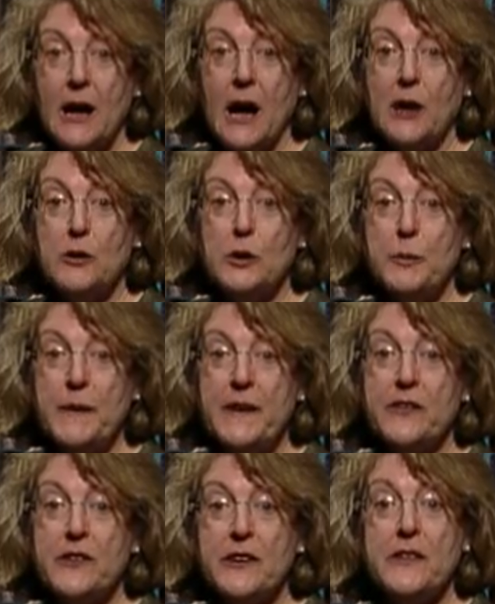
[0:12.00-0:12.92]
I grew up in the
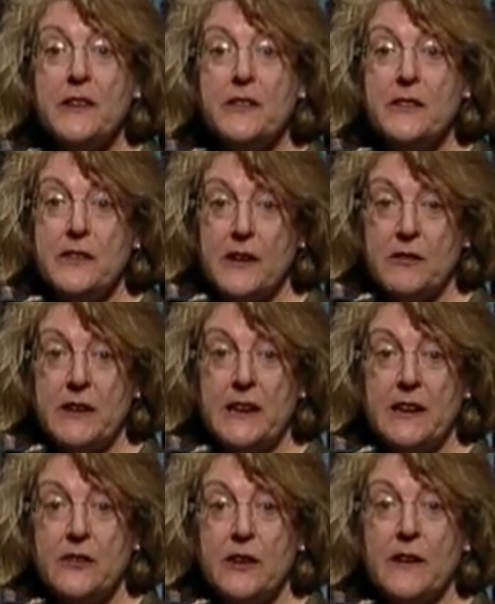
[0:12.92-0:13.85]
60s and
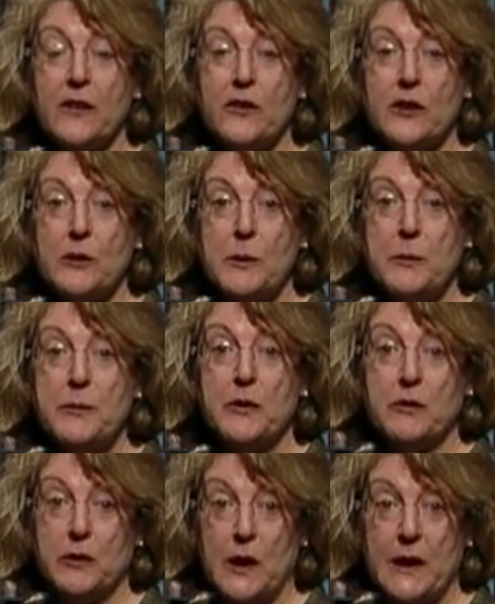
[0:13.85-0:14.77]
70s in the suburbs
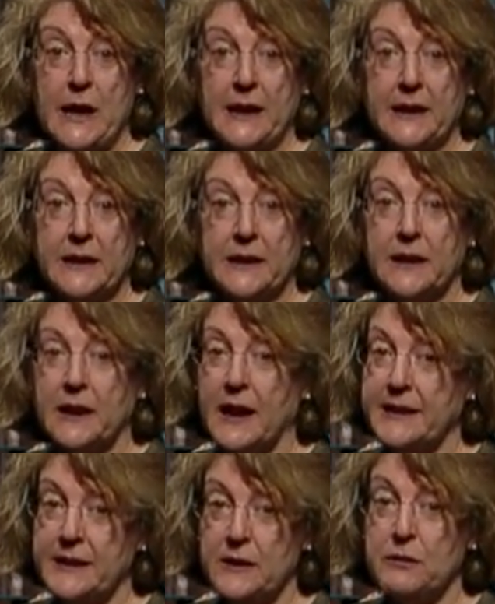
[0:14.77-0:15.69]
of Long Island. I
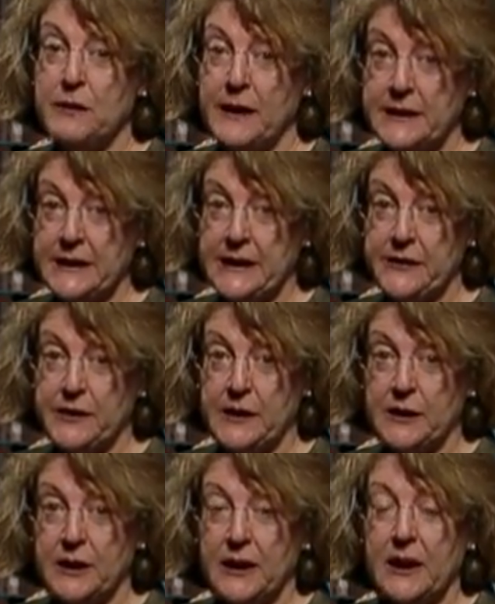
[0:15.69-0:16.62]
didn't find it easy.
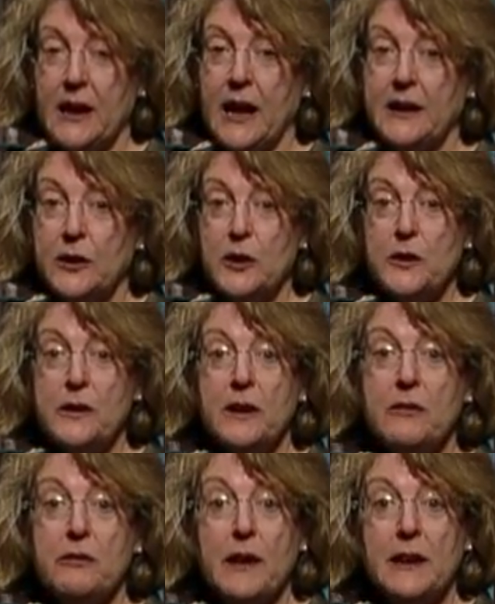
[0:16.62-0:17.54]
I looked,
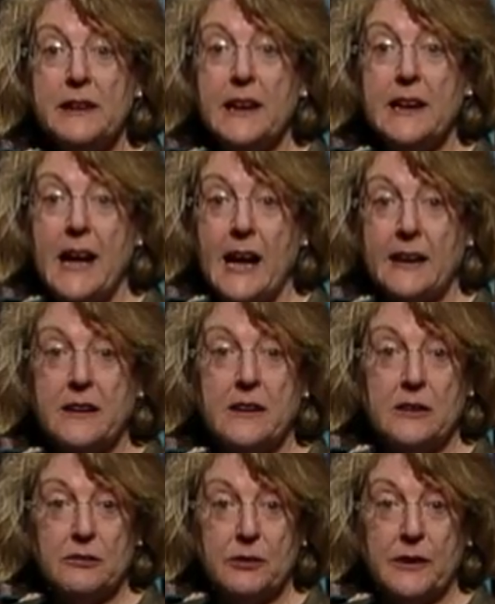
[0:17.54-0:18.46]
felt, and acted
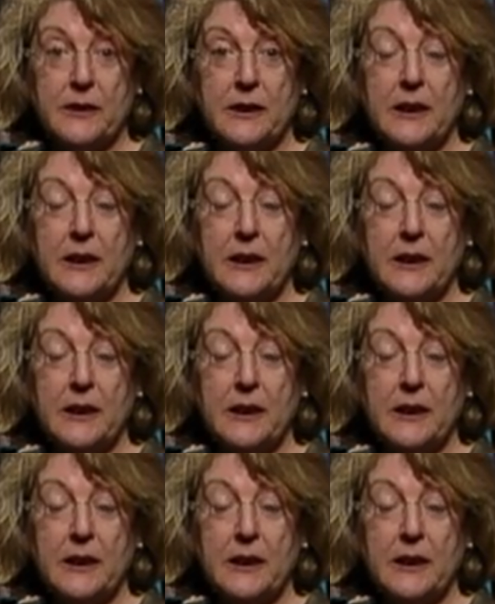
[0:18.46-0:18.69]
different.